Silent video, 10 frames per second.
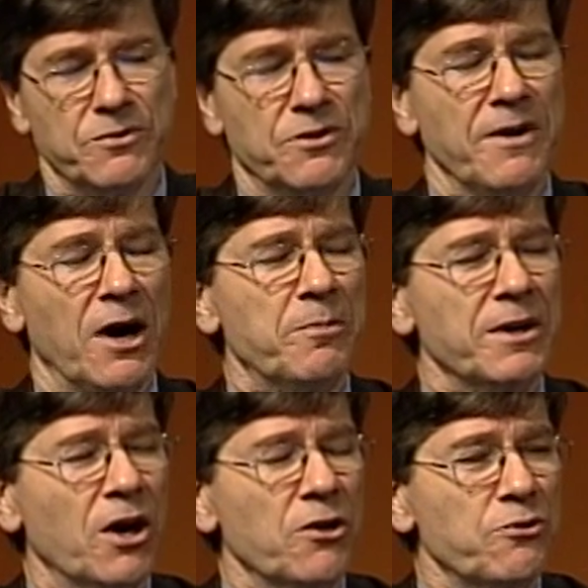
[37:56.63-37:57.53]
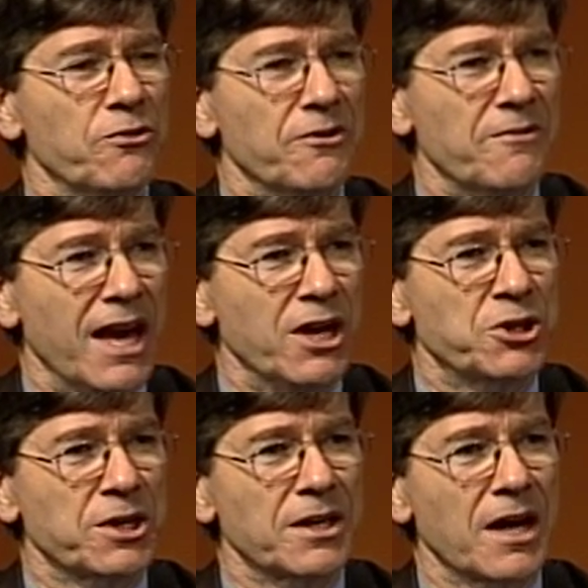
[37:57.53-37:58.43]
developing countries of
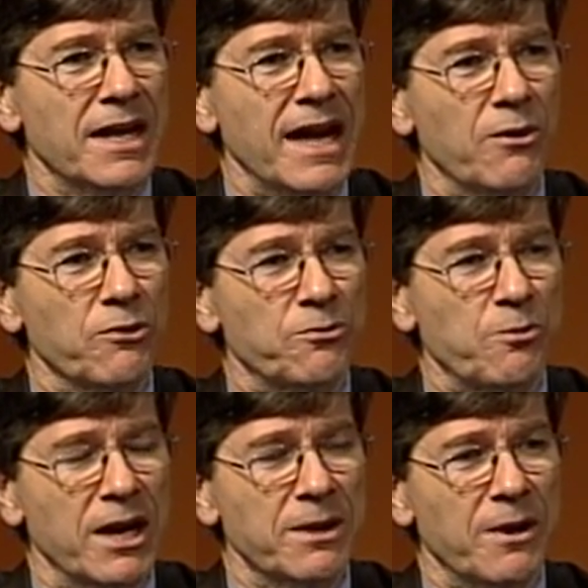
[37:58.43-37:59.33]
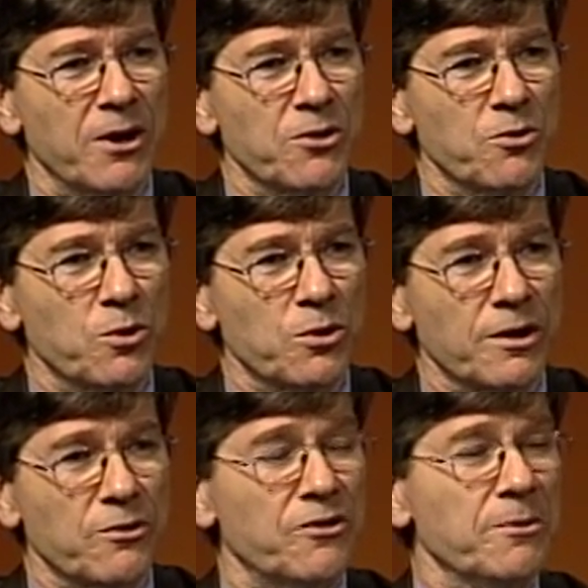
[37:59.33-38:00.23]
Asia and now a spreading part of the world
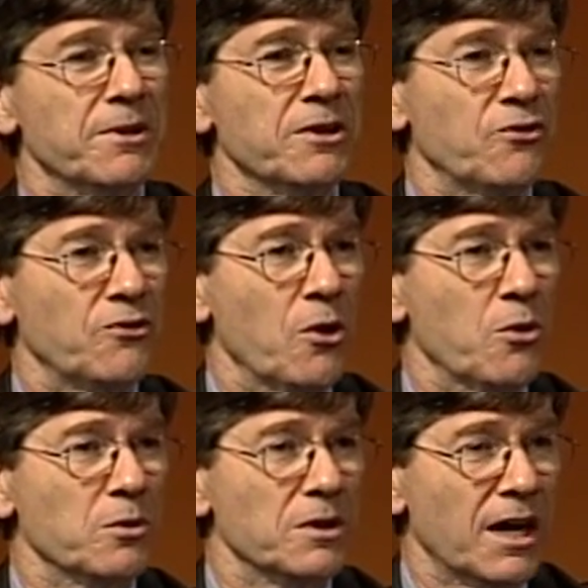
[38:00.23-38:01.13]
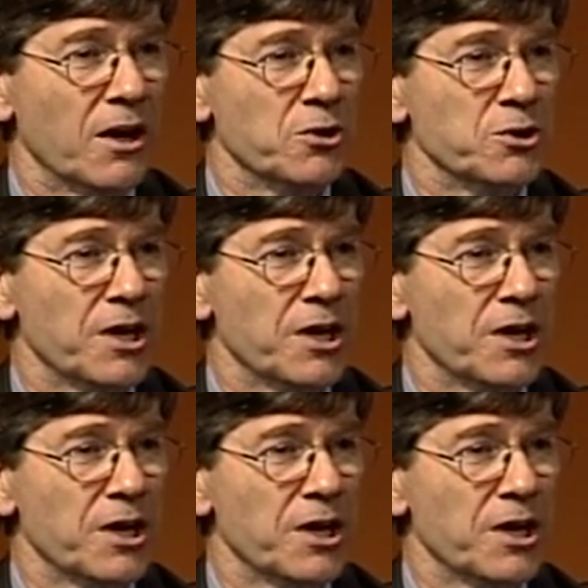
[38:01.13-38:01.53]
are simply so large